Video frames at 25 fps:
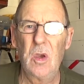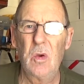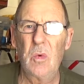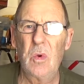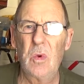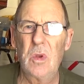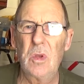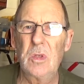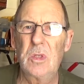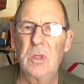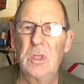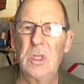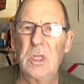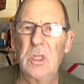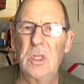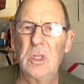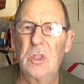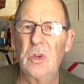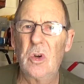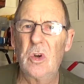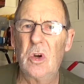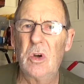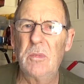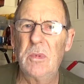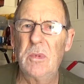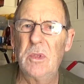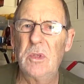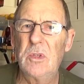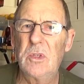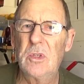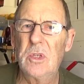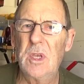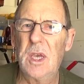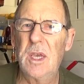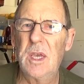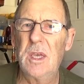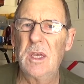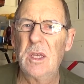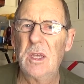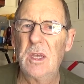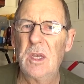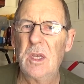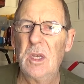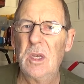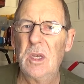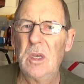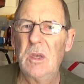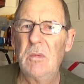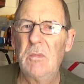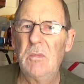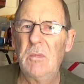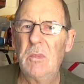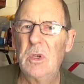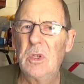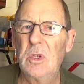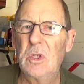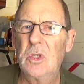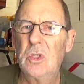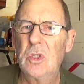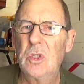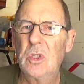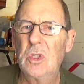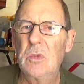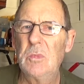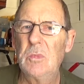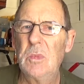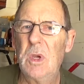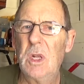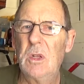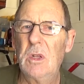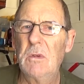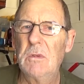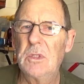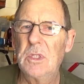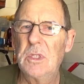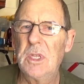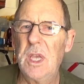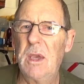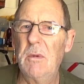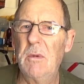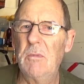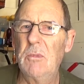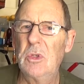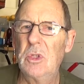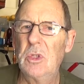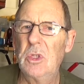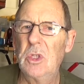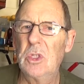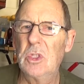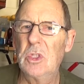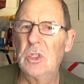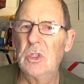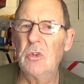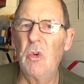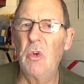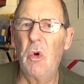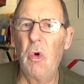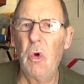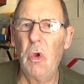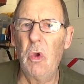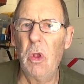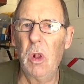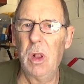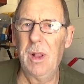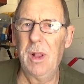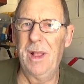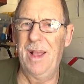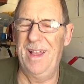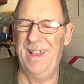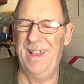when it's dinner time. There's that mixture smell of sandwiches and oil.